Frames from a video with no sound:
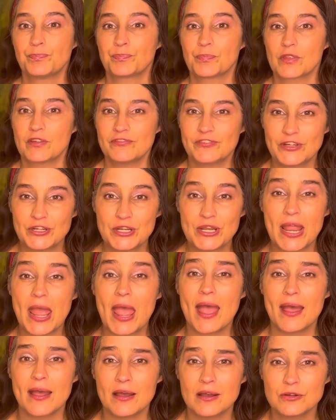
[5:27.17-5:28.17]
For
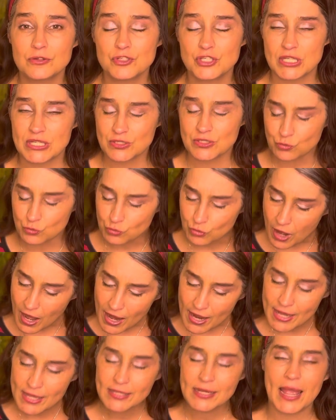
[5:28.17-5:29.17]
now, just
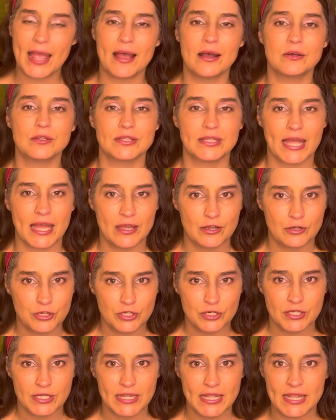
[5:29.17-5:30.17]
ride out that
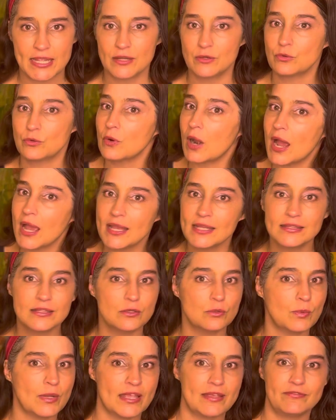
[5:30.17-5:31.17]
hurricane, ride the
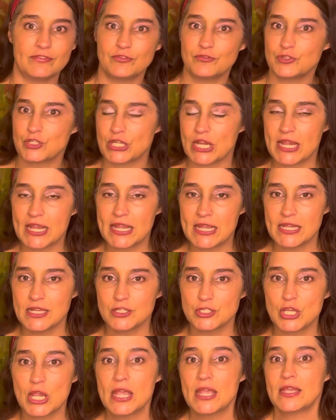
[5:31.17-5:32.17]
wave of
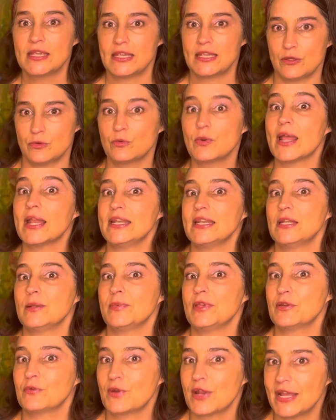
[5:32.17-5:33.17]
change, get ready to
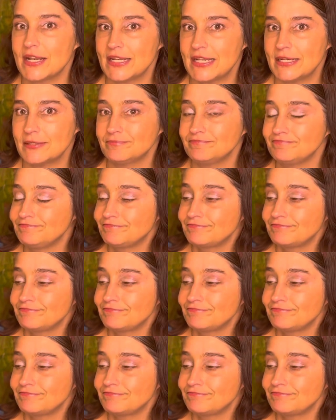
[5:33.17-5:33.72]
be ready,